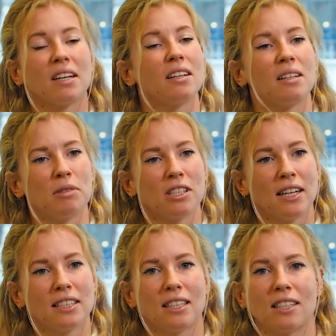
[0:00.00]
And
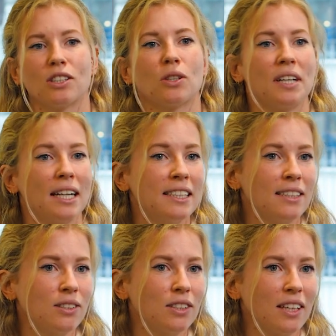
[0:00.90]
besides that, also
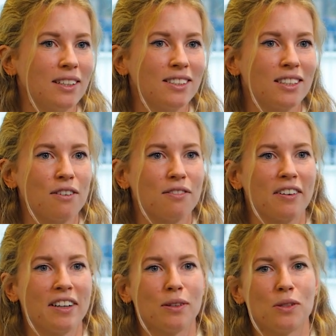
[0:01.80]
analytical skills are
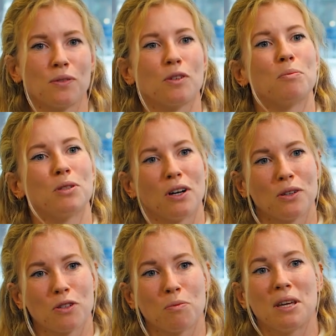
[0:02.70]
very useful, but
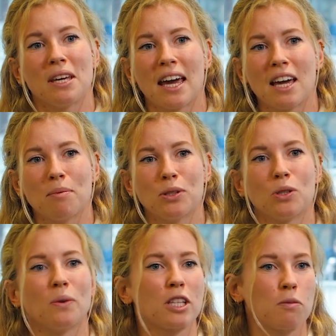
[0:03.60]
also being able
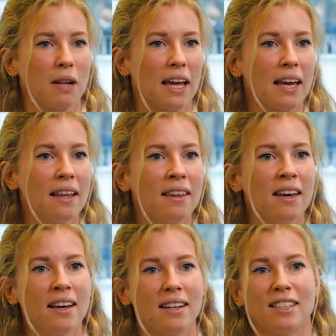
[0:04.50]
to explain
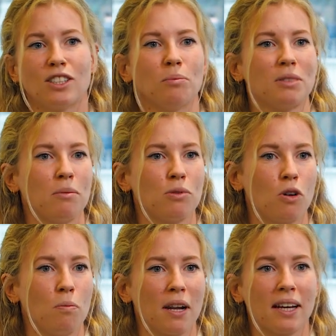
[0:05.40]
these sometimes
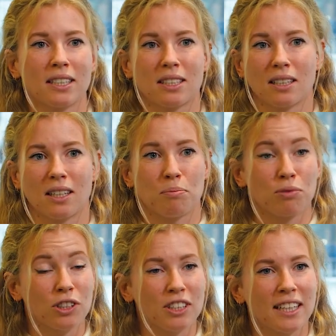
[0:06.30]
complex
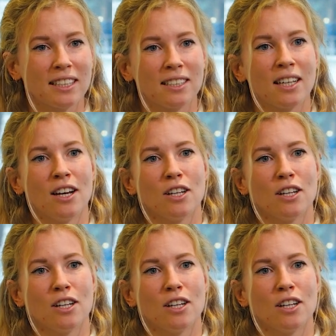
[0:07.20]
projects